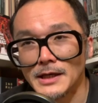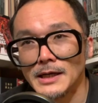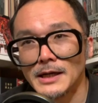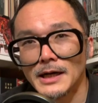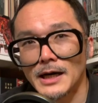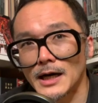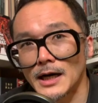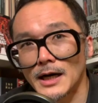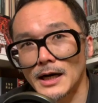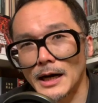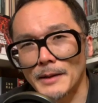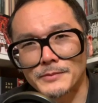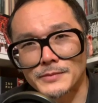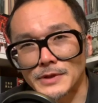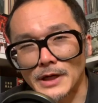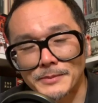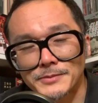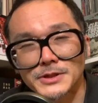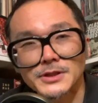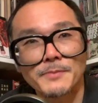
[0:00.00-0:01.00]
And
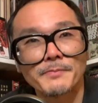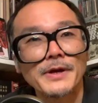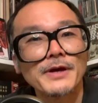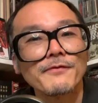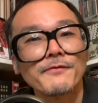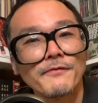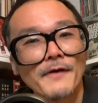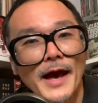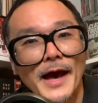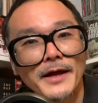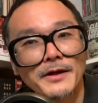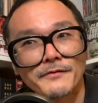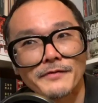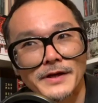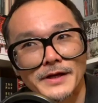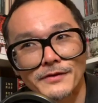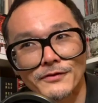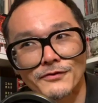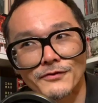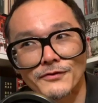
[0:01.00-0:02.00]
I'm just a big fan of
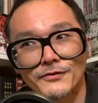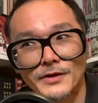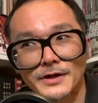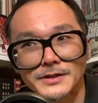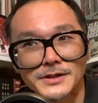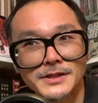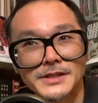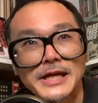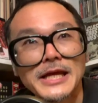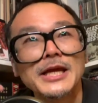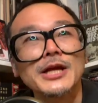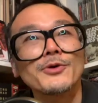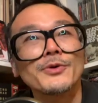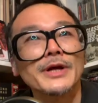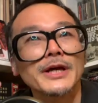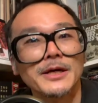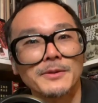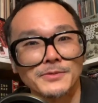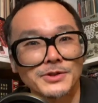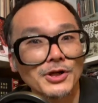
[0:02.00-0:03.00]
his, just hearing
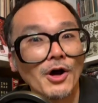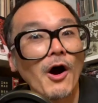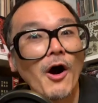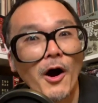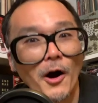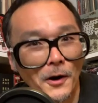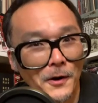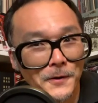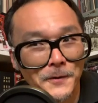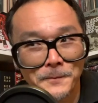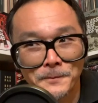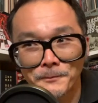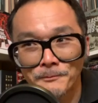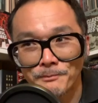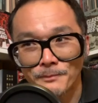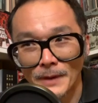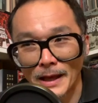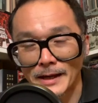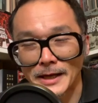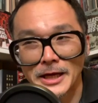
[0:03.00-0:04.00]
him talk.
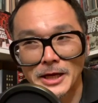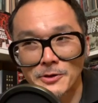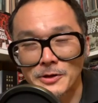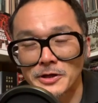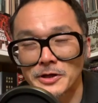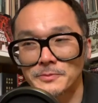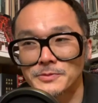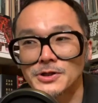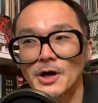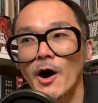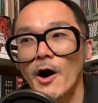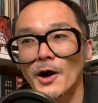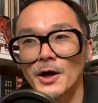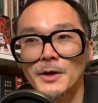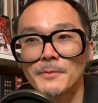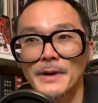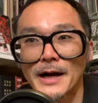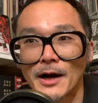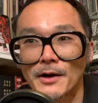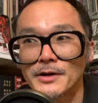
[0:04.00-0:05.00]
And hearing him talk
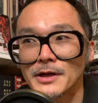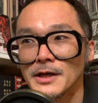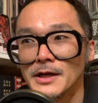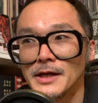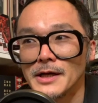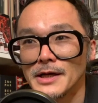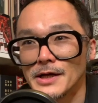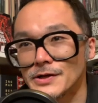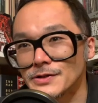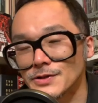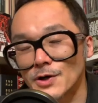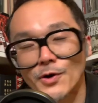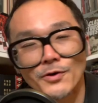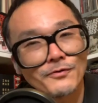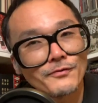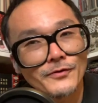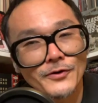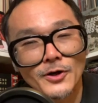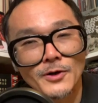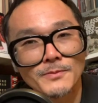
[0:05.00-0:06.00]
about his own
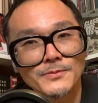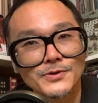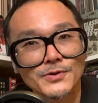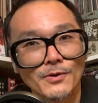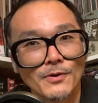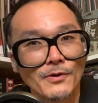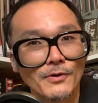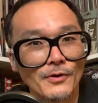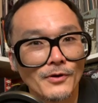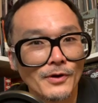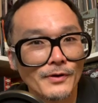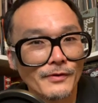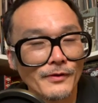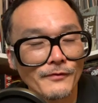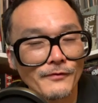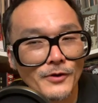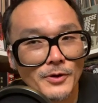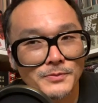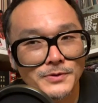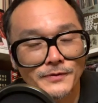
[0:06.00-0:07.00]
films or the
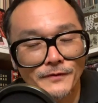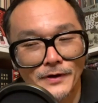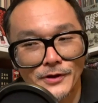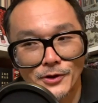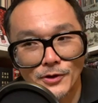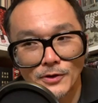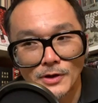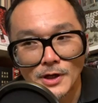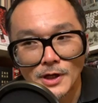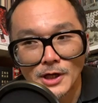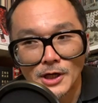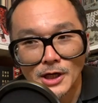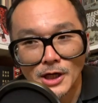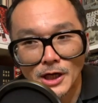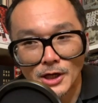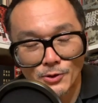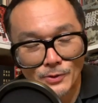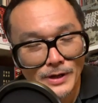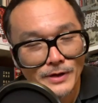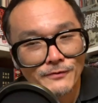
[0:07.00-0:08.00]
films of other
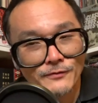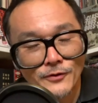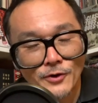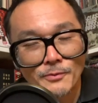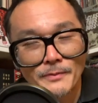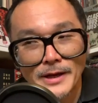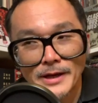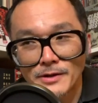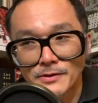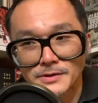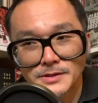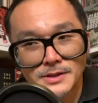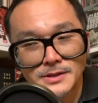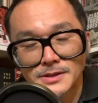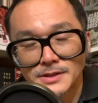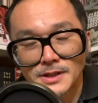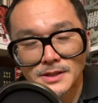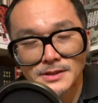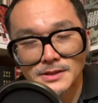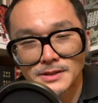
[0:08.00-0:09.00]
great filmmakers, it's
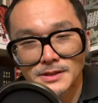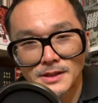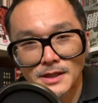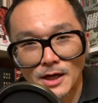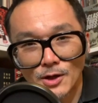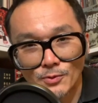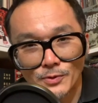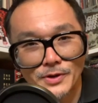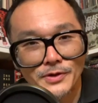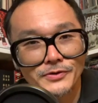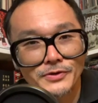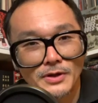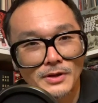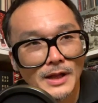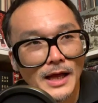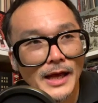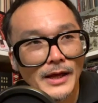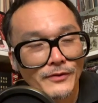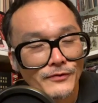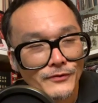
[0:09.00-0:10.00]
just a real
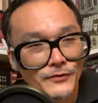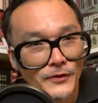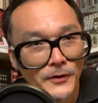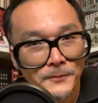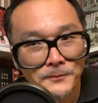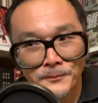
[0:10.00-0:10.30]
delight. So